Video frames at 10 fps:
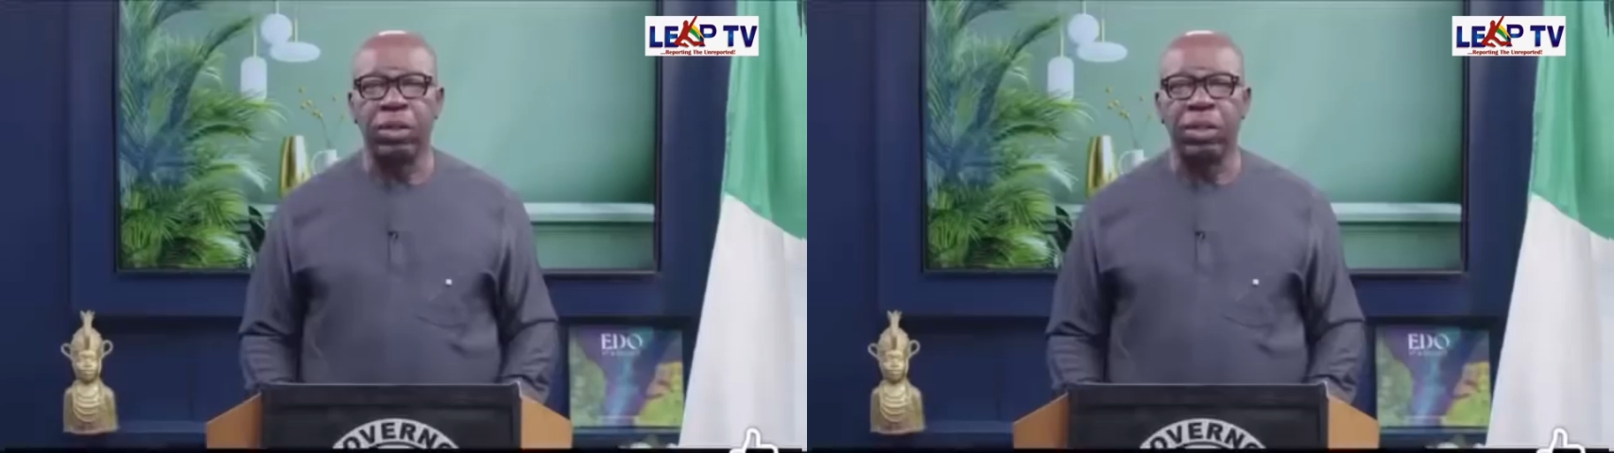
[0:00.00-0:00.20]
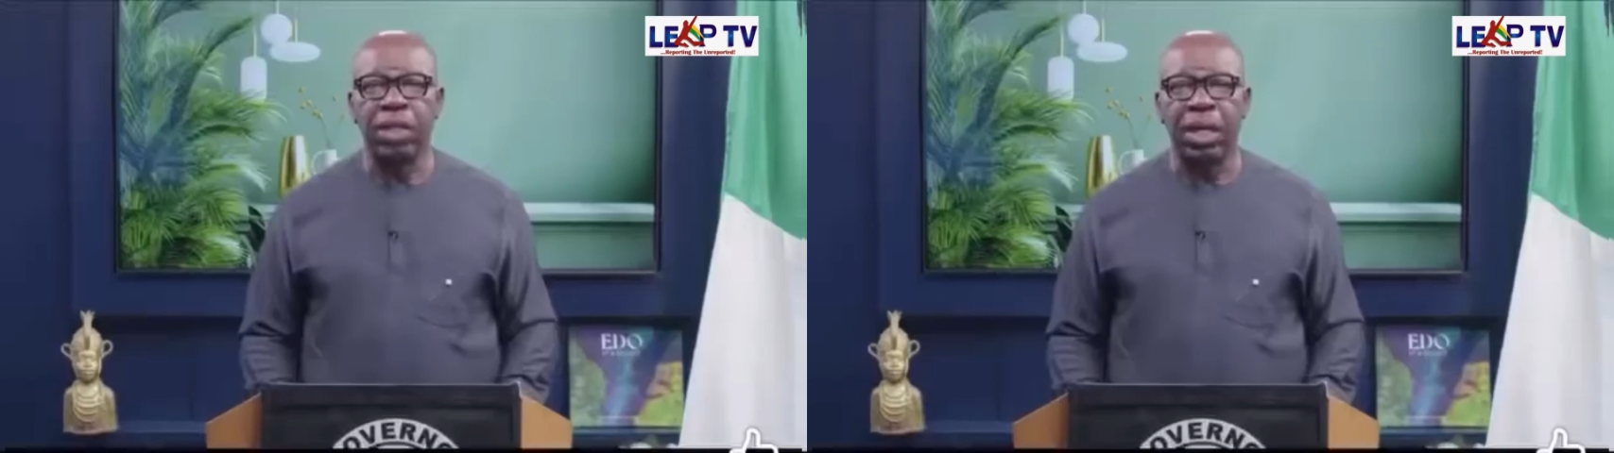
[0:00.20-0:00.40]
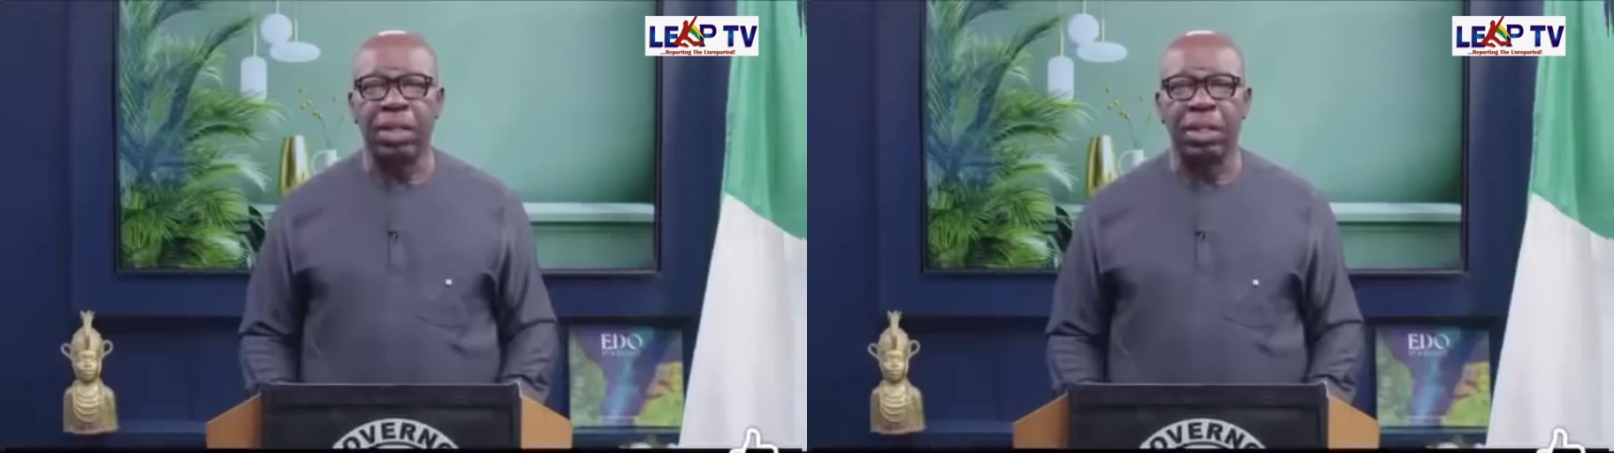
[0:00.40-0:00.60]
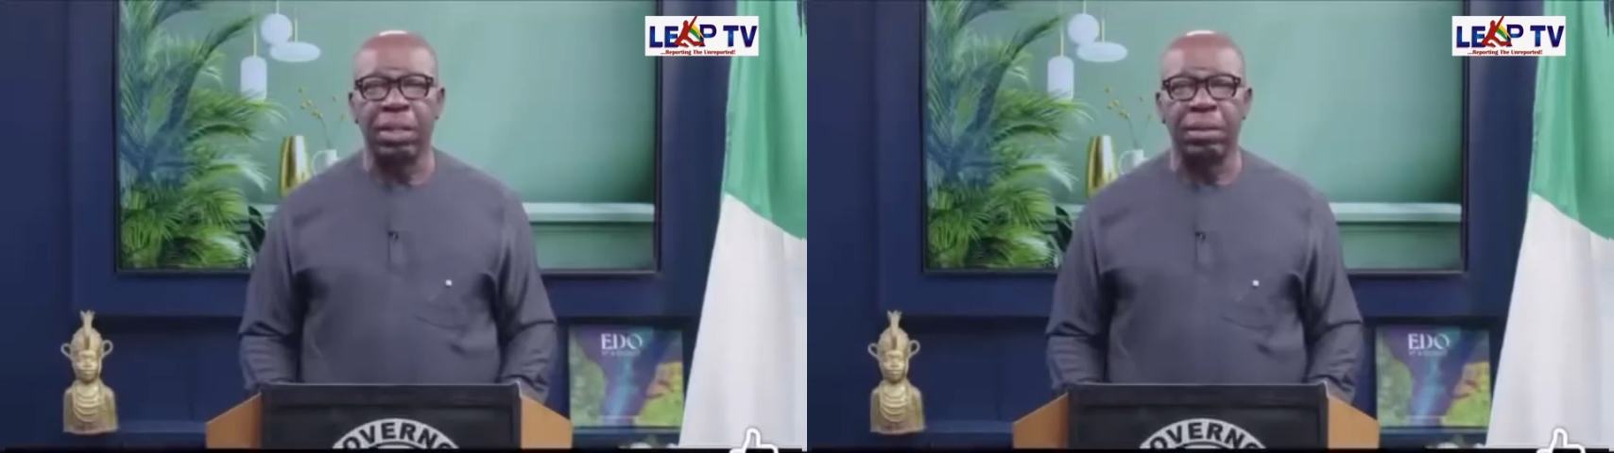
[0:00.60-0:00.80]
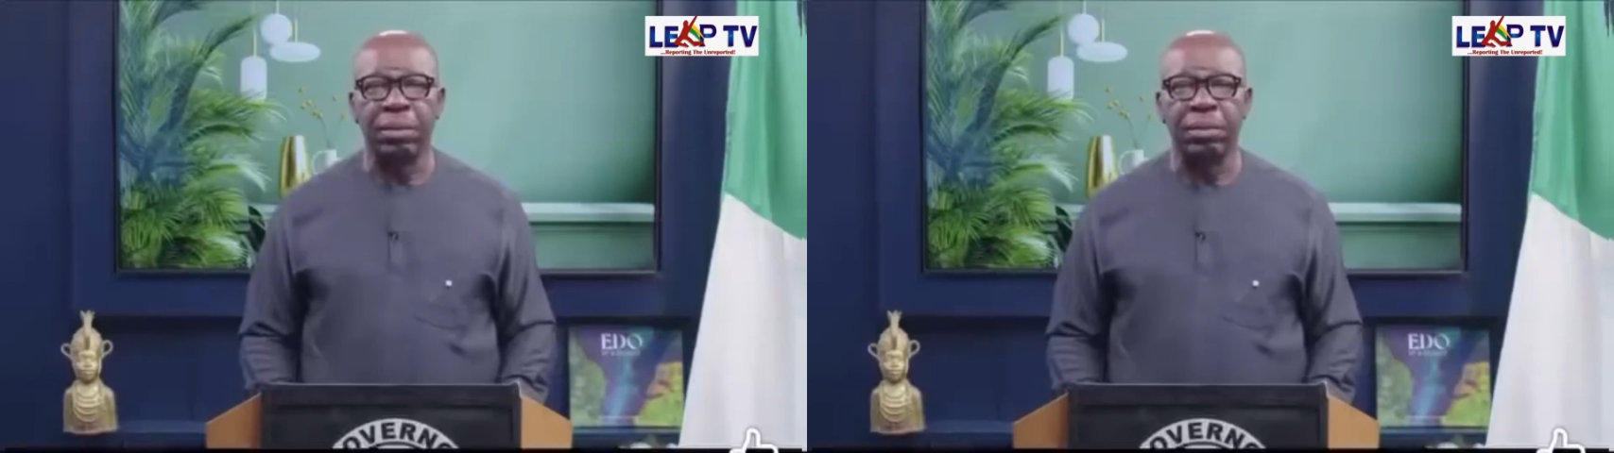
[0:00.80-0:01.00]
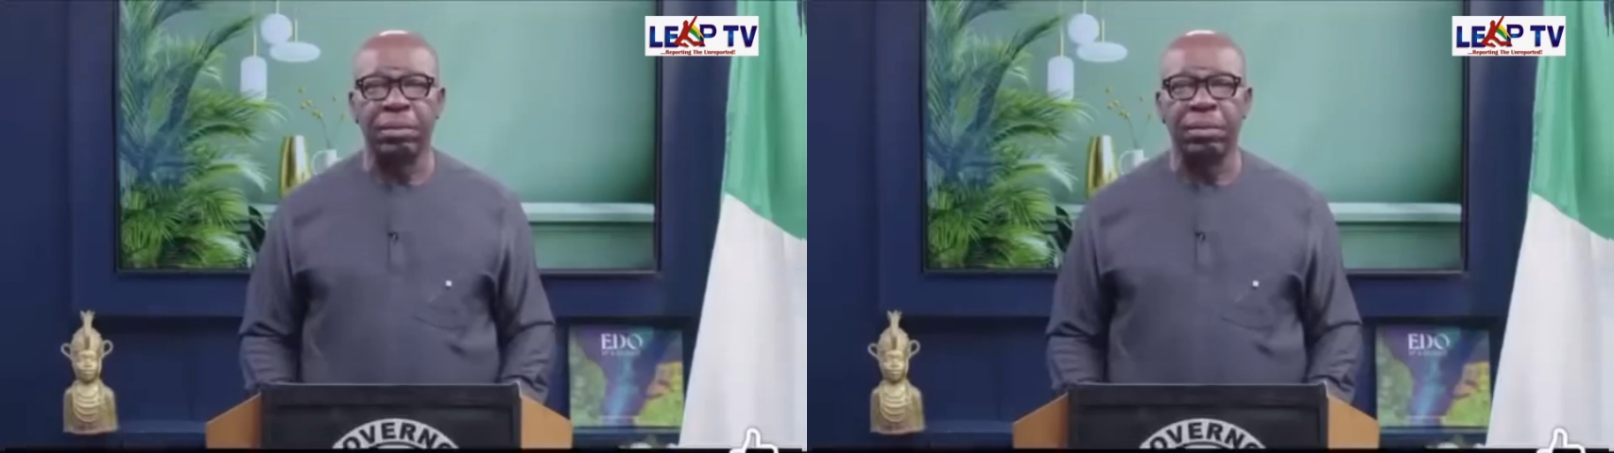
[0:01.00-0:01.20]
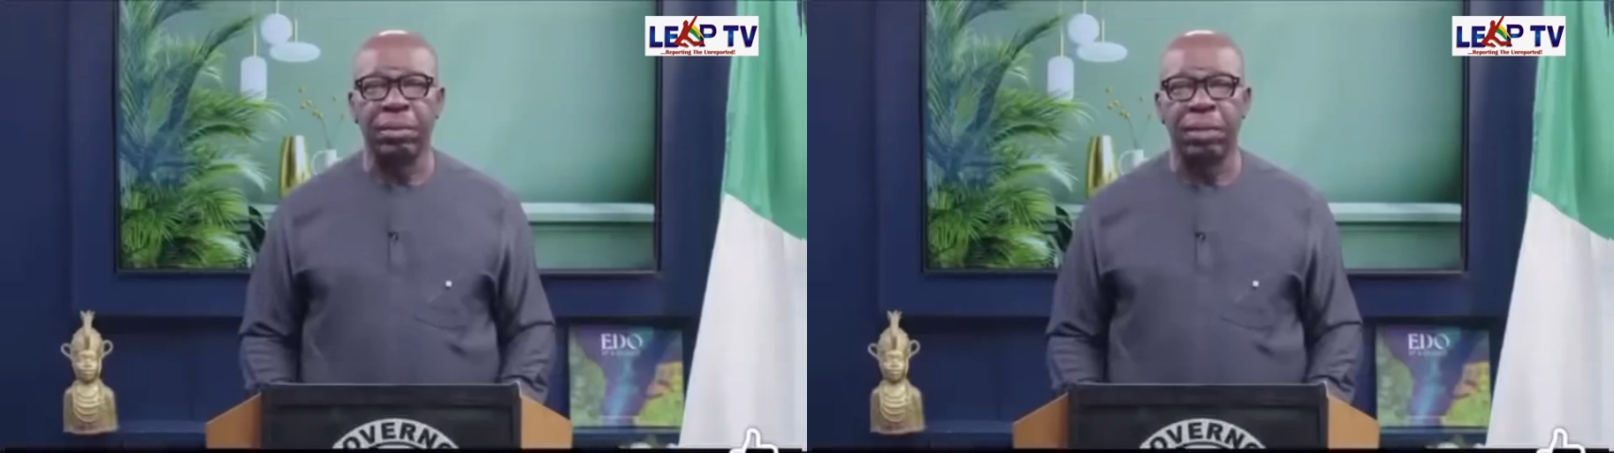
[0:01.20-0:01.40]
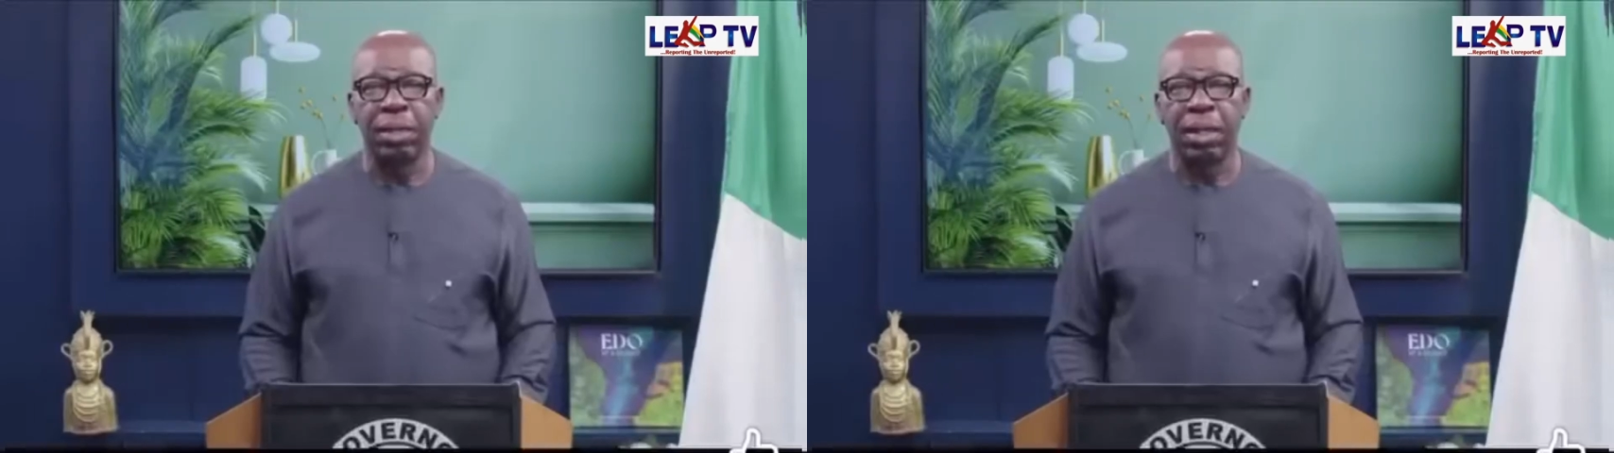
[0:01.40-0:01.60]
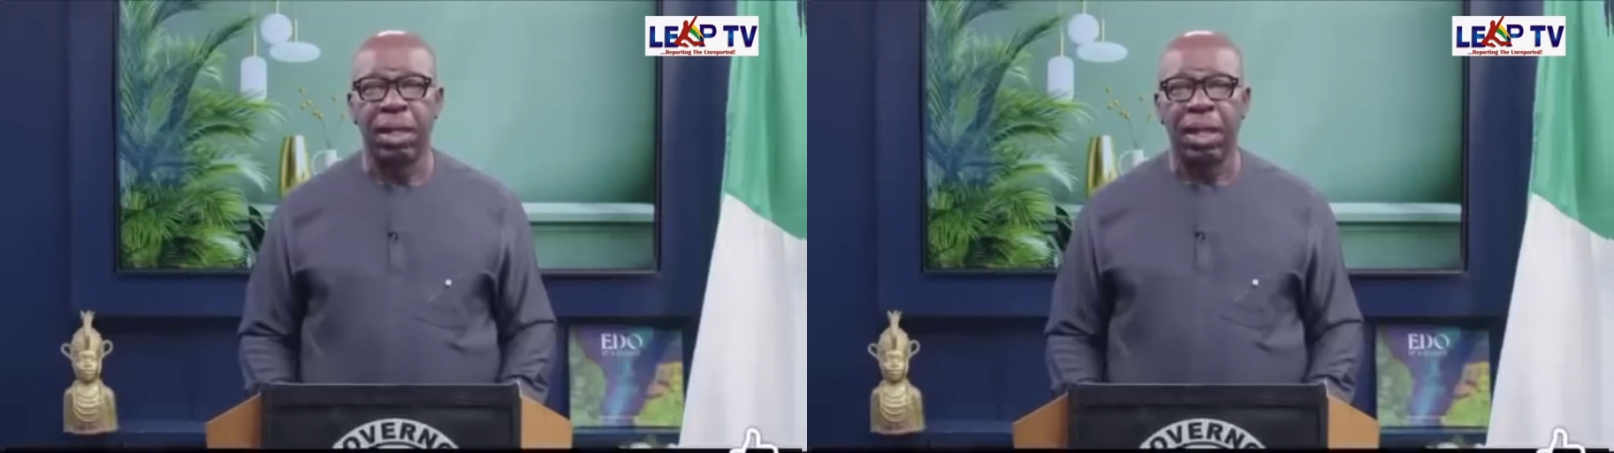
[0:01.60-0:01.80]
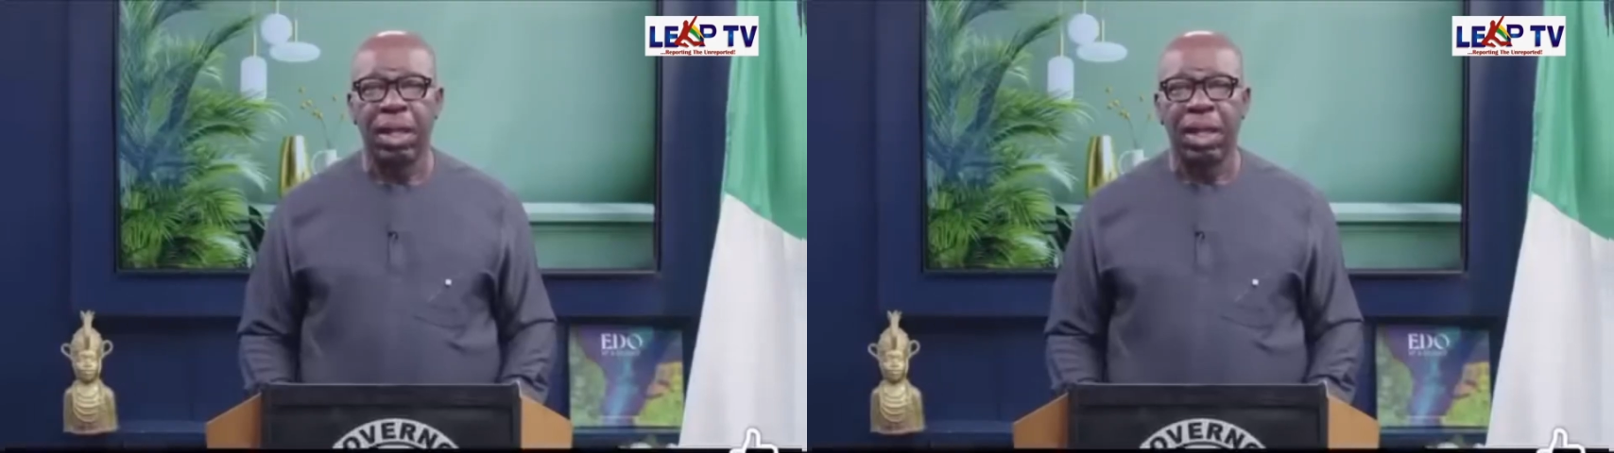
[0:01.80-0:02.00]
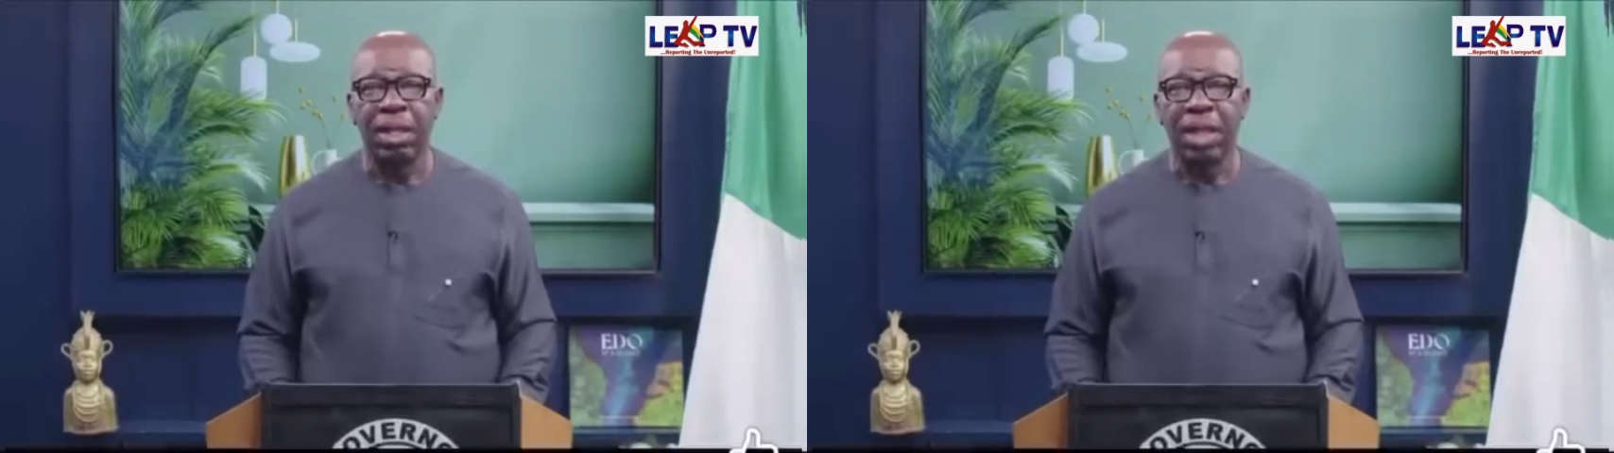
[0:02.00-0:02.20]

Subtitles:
state. In